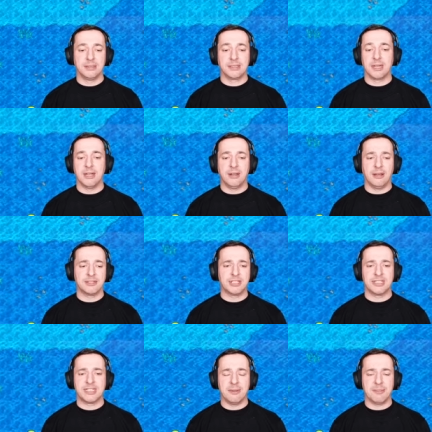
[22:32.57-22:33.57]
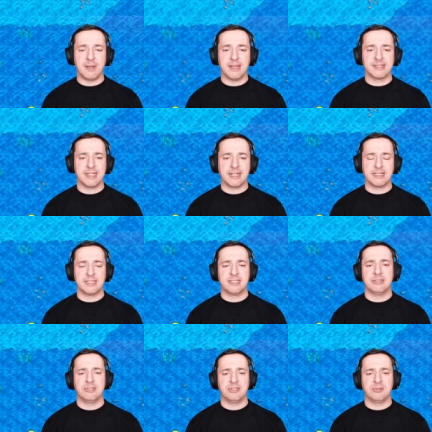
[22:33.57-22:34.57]
so I'll just skip past that because
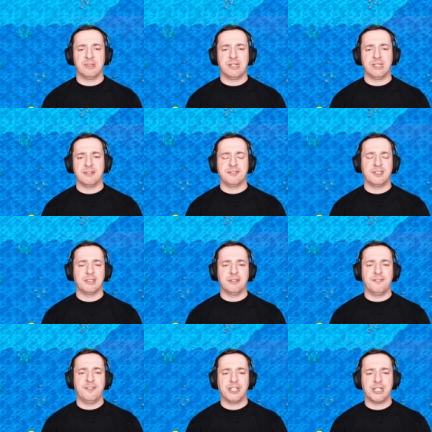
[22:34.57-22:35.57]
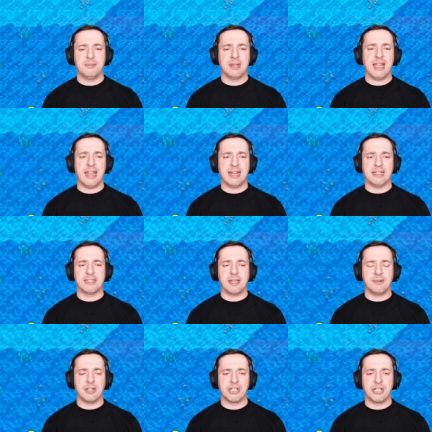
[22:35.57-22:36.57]
it's just really the, the fishing mechanics
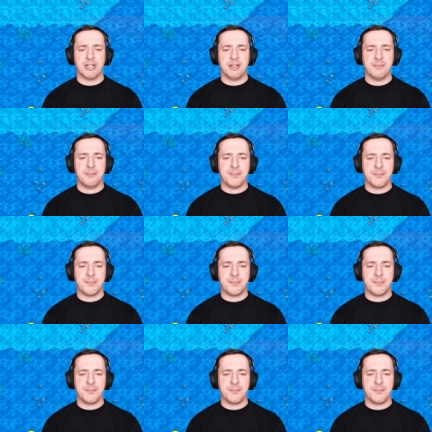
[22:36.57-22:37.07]
that I want to show you.